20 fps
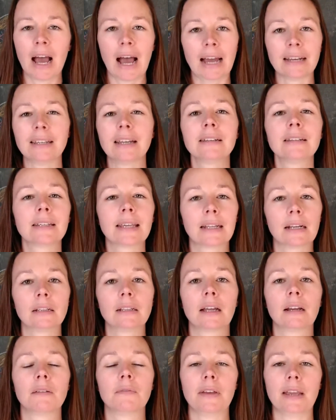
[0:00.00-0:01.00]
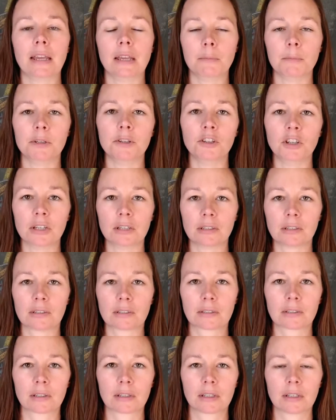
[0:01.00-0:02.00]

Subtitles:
I tend to get a lot of images.